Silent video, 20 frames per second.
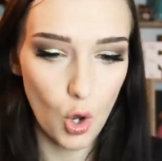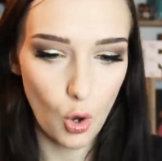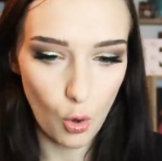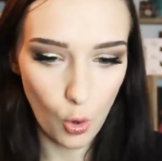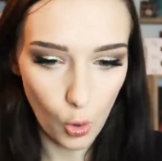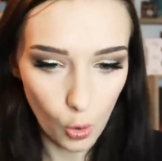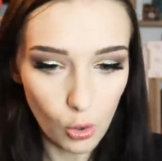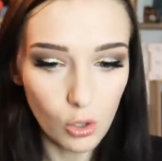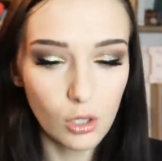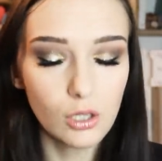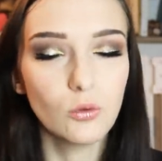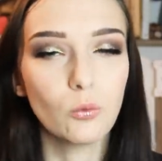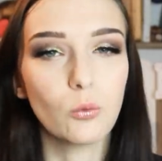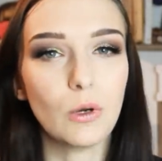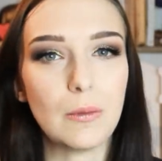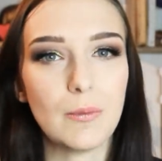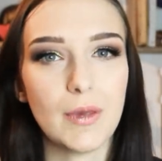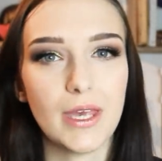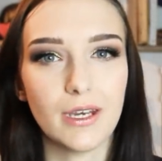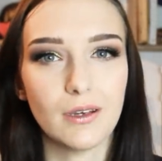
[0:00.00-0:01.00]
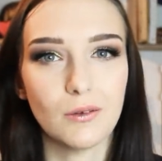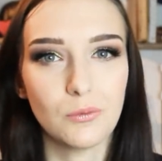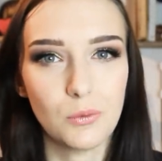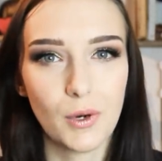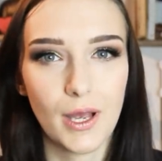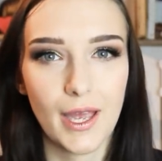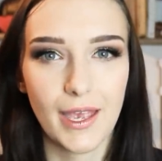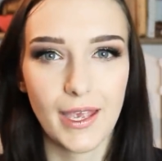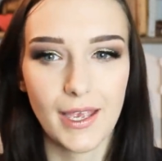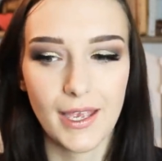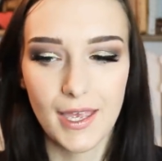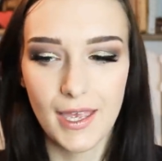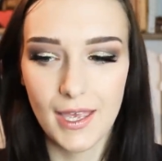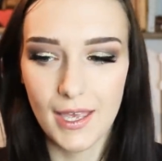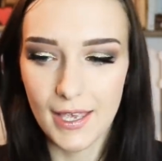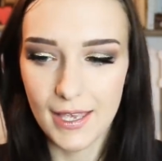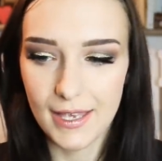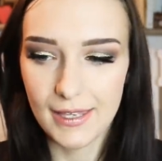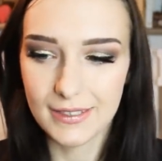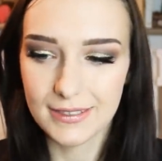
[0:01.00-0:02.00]
All women way.
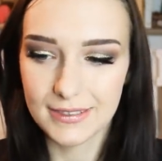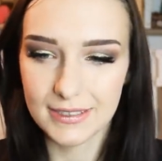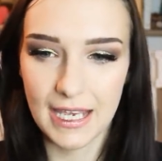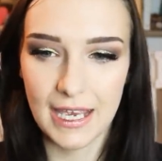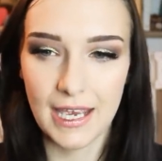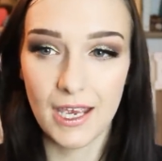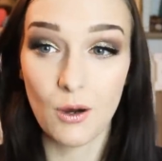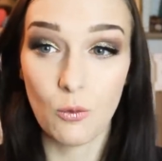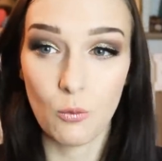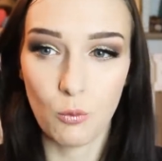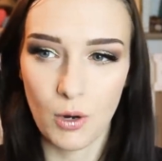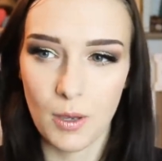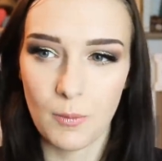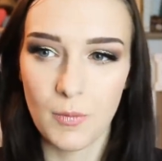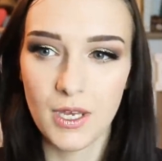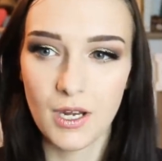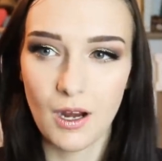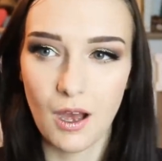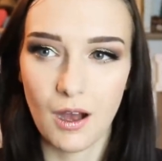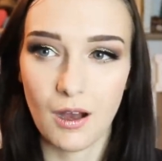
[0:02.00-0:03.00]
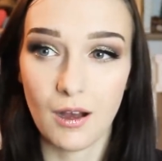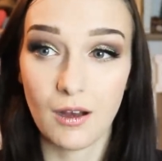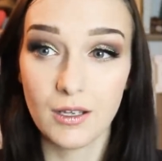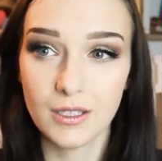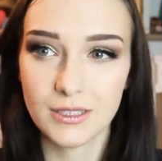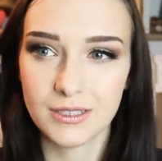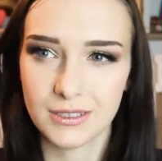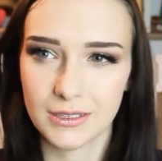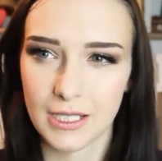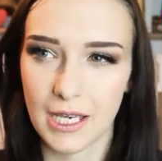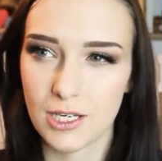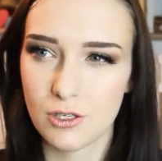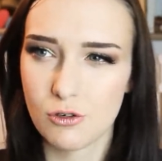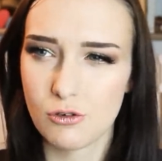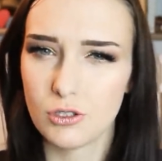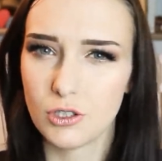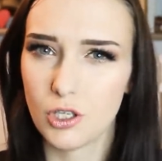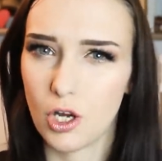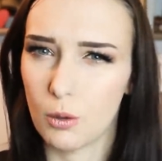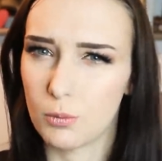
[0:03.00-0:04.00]
He's saying women are
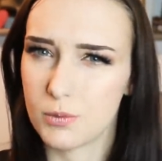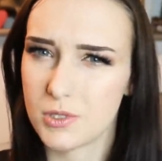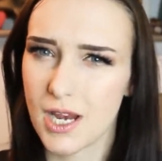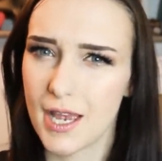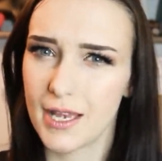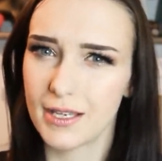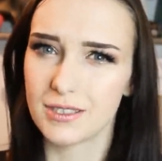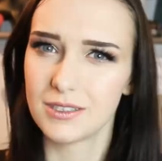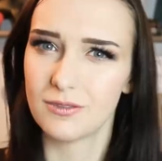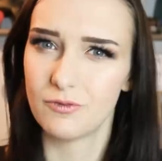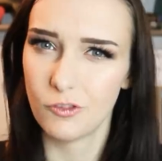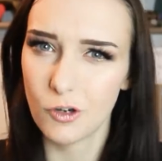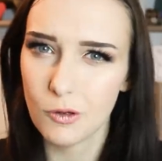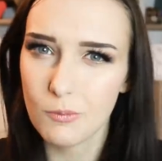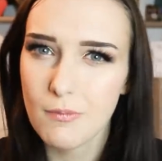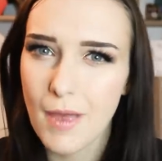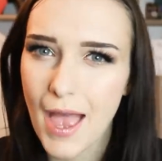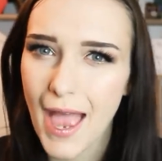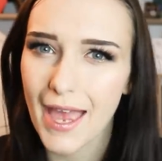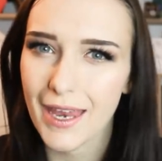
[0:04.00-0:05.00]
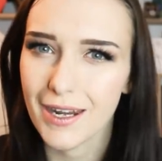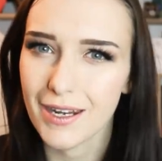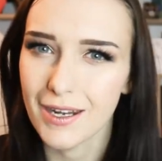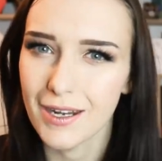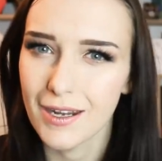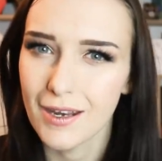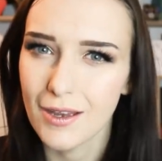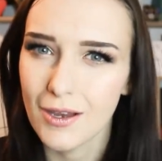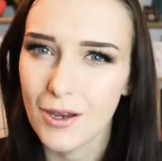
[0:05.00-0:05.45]
sexual objects for men.